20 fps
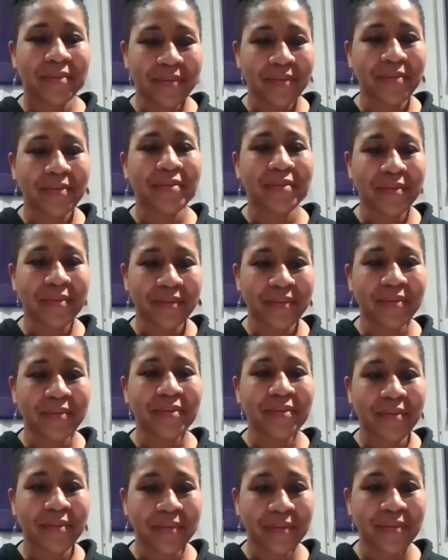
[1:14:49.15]
Now, obviously
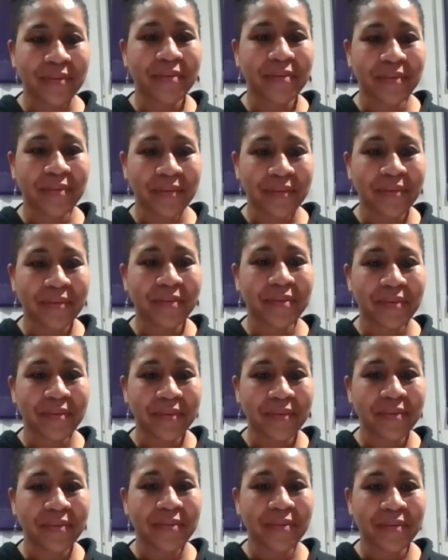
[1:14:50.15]
I'm not gonna have it with
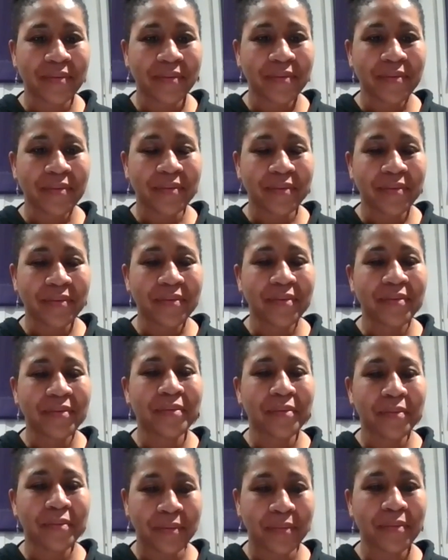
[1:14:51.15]
buttermilk, cornbread,
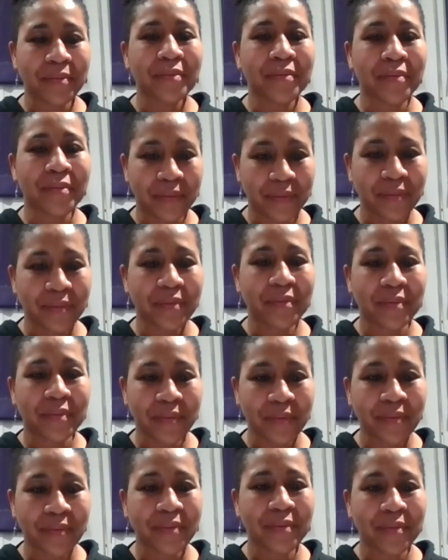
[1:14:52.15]
and duck and steamed
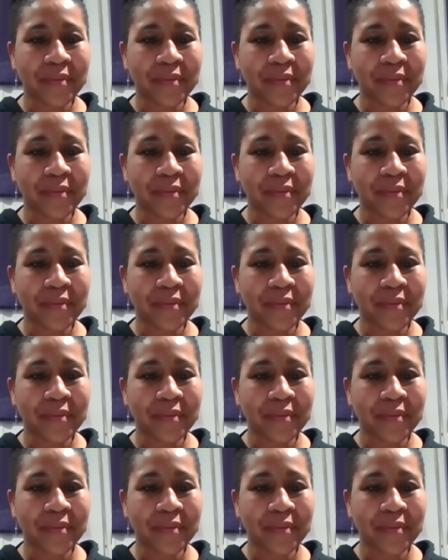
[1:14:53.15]
greens,